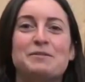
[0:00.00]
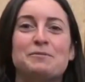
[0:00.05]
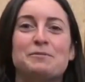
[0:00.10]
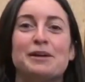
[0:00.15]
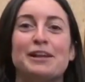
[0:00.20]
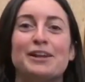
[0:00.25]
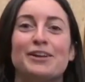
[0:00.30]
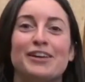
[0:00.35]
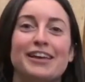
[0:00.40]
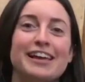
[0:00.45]

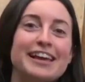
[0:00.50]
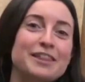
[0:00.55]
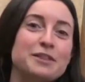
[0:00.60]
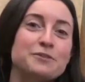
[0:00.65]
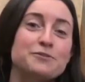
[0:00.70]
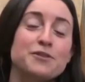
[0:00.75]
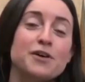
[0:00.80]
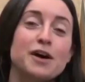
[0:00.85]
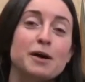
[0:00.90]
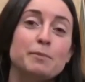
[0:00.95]
We're looking at
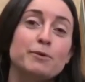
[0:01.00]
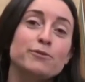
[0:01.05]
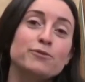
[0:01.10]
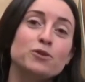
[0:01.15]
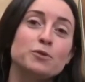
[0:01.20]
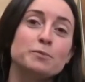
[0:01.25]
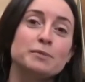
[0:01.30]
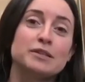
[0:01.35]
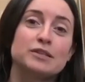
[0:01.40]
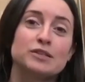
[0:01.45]
the fire
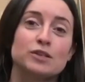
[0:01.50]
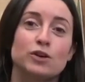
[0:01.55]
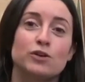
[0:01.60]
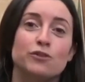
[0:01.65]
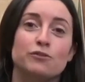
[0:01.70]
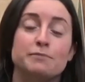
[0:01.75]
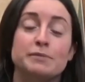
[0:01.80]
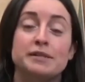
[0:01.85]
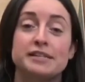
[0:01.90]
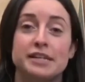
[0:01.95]
performance
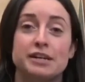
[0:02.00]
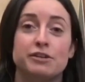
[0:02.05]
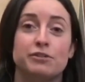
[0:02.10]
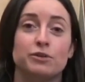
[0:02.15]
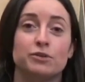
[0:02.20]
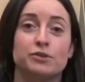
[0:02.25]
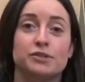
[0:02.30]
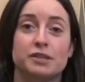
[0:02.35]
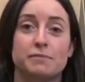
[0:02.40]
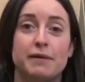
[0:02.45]
of
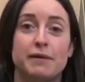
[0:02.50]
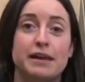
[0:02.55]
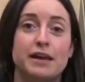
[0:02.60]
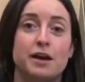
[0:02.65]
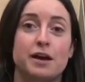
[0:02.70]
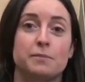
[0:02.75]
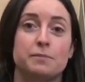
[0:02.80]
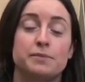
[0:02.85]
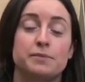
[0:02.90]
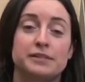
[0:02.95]
materials that make
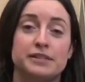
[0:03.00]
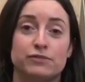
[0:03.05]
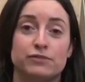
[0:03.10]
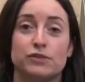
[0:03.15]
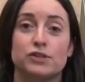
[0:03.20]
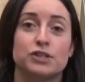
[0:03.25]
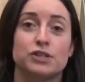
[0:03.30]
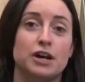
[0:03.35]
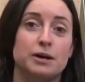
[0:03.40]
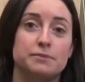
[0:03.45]
up
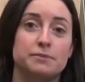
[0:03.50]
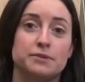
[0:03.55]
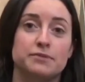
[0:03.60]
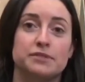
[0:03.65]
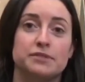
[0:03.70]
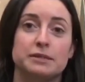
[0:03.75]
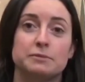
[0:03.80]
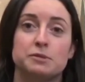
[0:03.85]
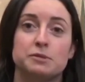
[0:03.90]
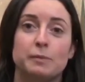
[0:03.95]
different types
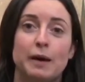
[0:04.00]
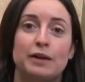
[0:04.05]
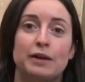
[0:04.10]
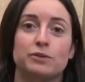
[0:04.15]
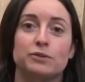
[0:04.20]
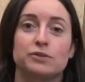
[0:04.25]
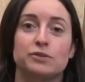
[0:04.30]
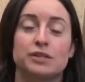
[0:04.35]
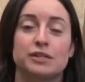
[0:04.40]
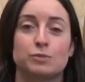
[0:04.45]
of SIPS
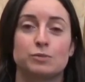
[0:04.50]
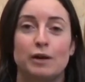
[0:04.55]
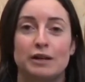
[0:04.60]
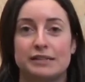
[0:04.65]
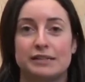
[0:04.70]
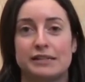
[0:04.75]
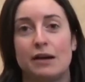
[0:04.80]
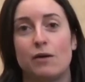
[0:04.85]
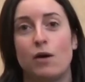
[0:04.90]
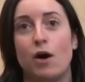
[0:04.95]
panels, as well
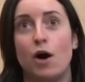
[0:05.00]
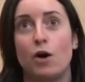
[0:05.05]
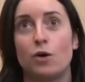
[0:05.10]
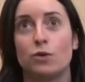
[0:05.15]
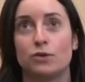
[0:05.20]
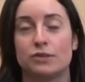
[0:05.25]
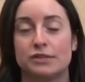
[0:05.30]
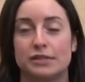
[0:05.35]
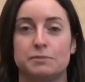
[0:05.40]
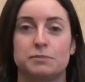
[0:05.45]
as how a
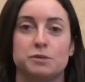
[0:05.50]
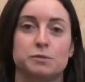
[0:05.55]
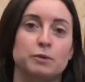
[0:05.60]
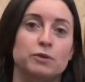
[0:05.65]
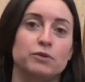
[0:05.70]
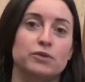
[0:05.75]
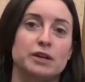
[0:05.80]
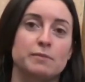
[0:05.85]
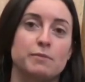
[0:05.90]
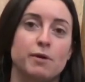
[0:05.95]
whole SIPS
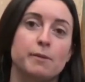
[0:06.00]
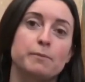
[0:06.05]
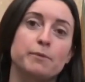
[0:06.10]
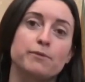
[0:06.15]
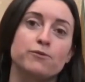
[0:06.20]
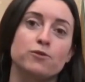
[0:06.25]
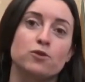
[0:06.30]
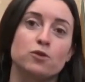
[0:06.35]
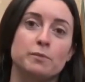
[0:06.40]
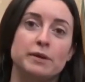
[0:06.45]
building might
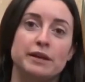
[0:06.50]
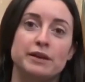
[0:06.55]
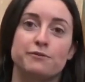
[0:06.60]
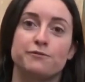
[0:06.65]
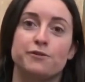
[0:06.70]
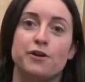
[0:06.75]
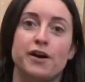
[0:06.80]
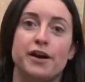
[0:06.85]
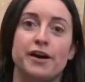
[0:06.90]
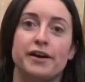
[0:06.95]
perform in a
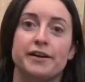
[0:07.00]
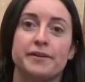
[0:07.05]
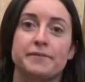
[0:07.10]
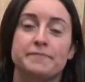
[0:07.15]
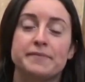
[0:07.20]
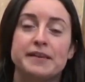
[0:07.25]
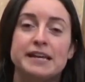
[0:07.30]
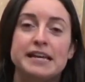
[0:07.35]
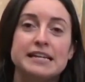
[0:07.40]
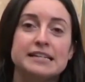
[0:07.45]
fire.
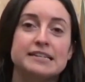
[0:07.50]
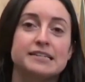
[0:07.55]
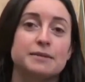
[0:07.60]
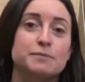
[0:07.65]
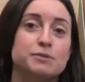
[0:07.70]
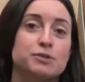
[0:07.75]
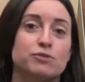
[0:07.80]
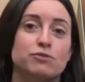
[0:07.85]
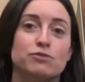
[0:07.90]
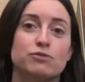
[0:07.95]

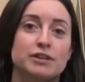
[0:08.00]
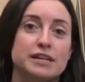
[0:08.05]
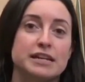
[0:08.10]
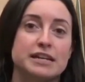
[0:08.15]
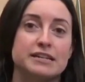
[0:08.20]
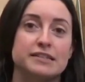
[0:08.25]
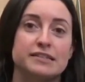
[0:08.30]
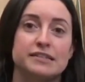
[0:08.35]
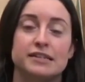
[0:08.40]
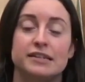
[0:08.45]
SIPS are already
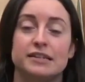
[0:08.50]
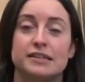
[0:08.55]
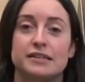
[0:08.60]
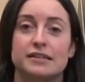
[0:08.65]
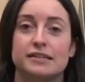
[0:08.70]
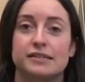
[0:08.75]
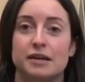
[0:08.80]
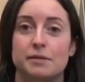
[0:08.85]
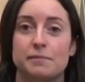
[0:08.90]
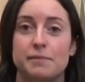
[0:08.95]
considered
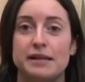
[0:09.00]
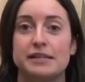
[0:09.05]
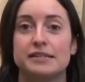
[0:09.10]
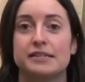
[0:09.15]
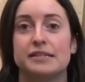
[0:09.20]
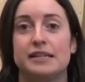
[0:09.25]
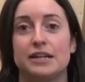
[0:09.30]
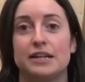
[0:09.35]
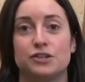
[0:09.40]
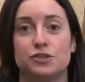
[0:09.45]
in some
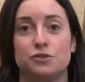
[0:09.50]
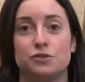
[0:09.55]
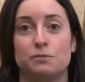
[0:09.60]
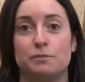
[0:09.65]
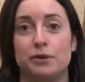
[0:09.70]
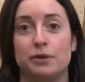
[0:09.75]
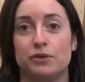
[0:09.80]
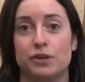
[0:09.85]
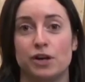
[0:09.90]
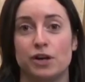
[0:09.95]
international
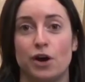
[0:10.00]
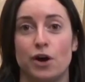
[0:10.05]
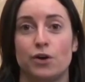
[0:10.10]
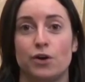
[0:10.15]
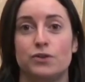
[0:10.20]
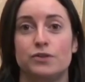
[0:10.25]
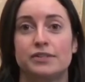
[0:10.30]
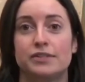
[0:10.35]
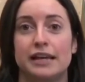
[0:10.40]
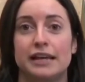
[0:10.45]
building
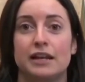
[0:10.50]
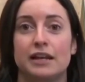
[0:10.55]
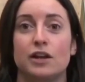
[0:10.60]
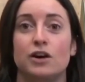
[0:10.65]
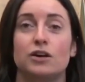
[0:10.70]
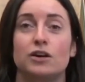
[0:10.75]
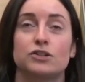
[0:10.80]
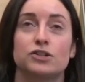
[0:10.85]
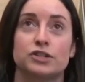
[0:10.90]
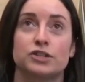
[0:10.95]
codes, and
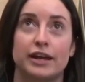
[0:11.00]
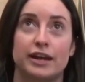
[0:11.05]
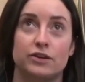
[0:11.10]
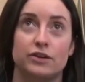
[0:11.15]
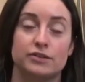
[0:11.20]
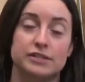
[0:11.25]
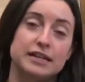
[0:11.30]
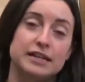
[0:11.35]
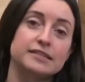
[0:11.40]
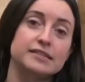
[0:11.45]
large
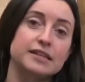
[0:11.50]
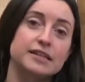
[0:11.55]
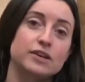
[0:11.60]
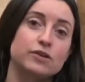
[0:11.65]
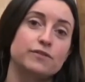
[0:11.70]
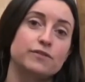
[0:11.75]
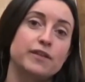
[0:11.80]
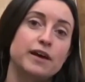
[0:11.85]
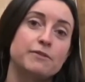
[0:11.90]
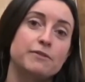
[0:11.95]
scale testing
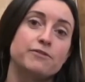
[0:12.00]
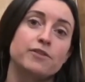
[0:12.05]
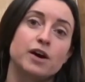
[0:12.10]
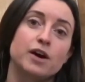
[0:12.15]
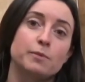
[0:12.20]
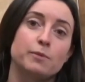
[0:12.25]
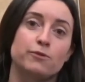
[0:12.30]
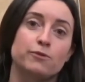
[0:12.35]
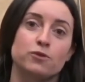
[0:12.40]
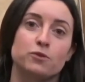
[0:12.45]
of their
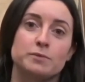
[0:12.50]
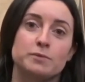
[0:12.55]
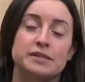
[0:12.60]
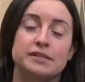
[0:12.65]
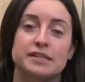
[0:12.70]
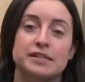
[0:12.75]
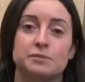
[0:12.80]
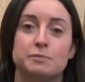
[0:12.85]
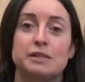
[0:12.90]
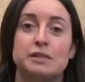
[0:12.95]
fire
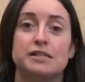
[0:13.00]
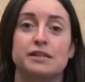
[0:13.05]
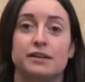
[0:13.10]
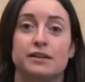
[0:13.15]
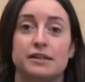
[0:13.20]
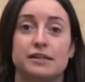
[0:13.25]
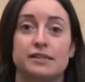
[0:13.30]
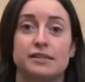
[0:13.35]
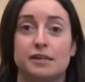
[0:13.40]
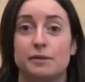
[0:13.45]
performance has been
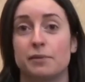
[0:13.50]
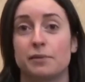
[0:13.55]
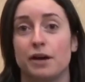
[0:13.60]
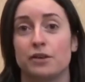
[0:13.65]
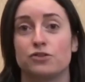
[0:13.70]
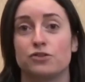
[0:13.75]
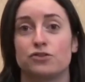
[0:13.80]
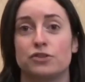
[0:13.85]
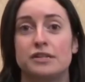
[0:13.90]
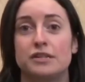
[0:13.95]
done in some
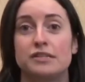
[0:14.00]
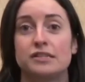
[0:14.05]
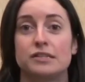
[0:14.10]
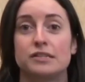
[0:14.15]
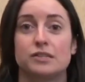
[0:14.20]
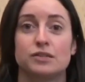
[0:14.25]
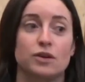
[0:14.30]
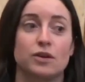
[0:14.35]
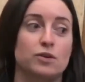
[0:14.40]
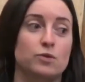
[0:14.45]

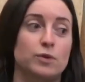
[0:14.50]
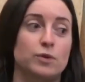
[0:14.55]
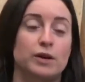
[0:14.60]
countries, so